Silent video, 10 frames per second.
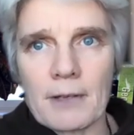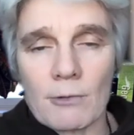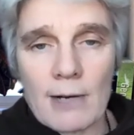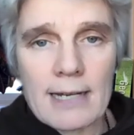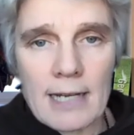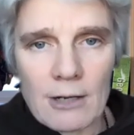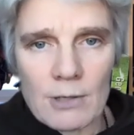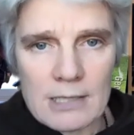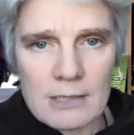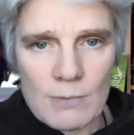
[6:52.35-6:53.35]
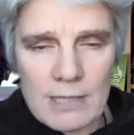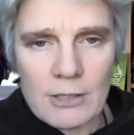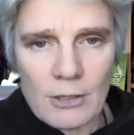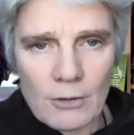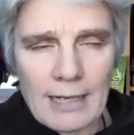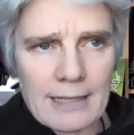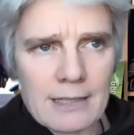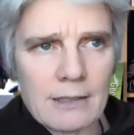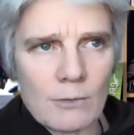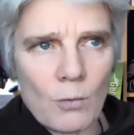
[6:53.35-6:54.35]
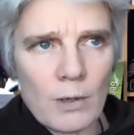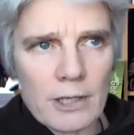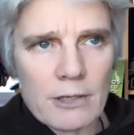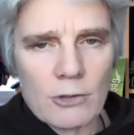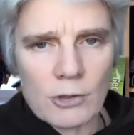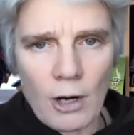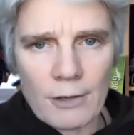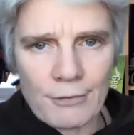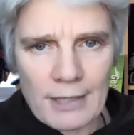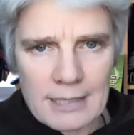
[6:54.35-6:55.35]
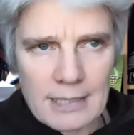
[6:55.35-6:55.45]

right now is we need to look at what are those conflicts